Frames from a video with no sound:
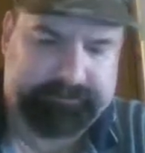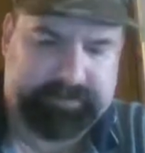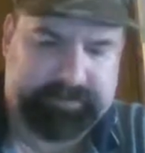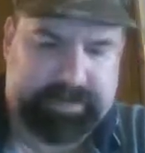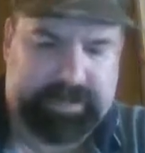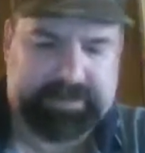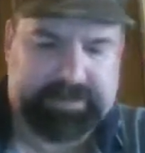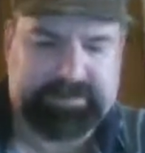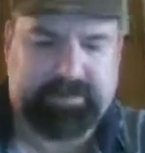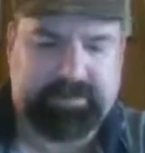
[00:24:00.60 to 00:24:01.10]

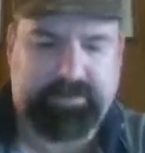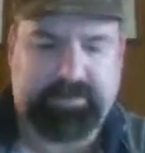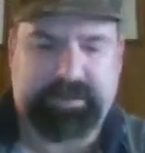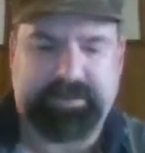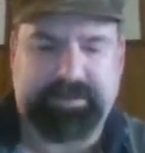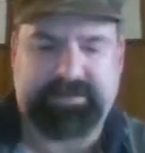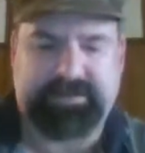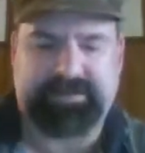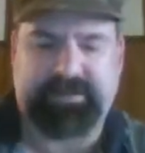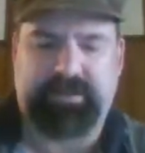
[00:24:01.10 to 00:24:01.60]
That's going
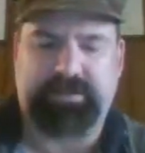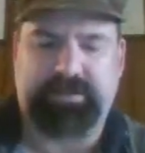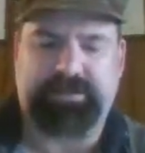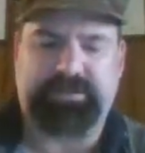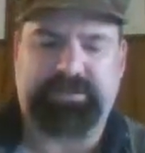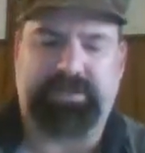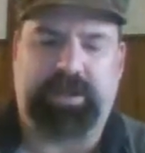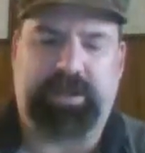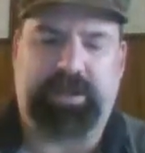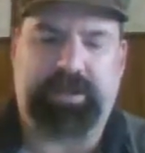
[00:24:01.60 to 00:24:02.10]
in the skunk's
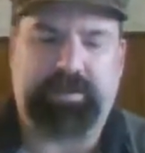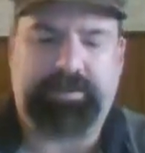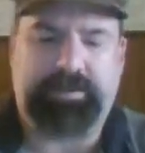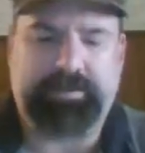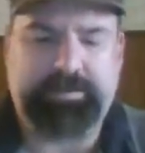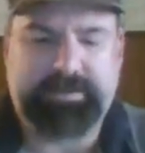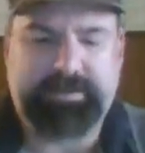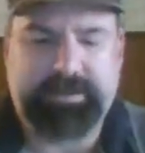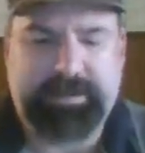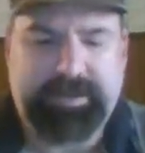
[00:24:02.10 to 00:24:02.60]
jar.
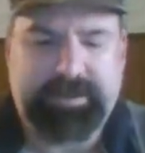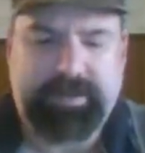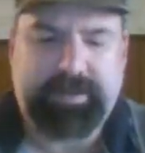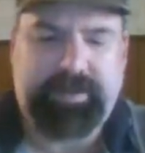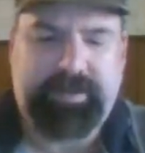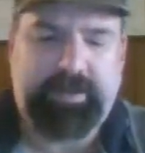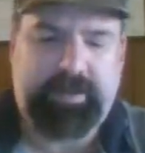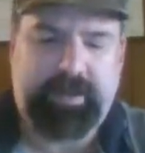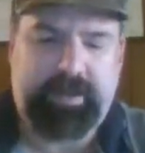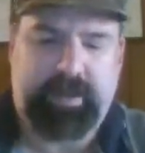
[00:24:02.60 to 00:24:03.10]

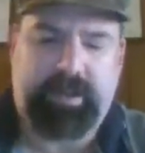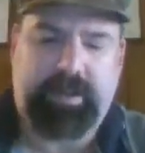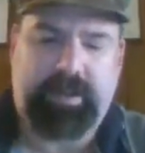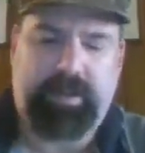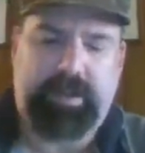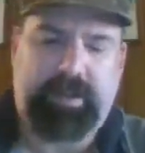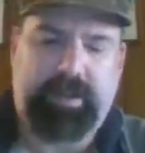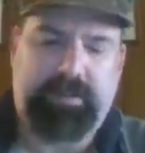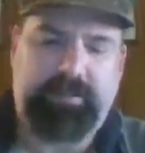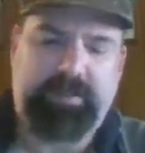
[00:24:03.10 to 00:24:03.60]

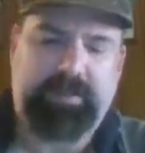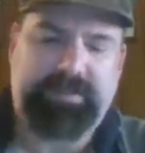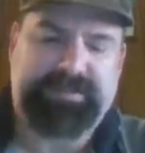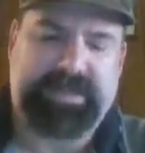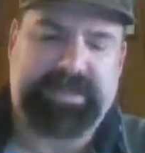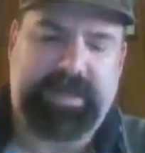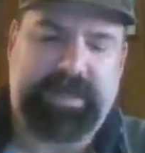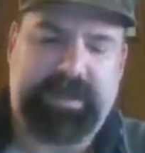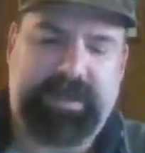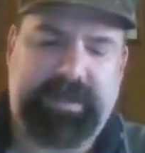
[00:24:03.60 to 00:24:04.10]
We'll
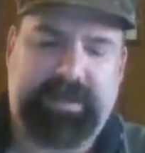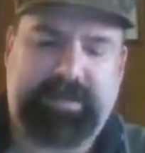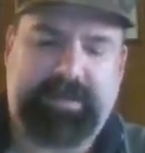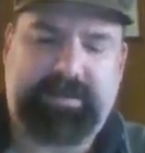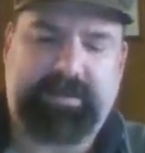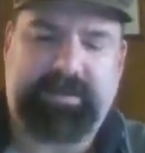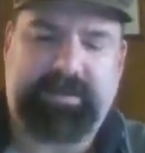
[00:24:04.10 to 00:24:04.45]
take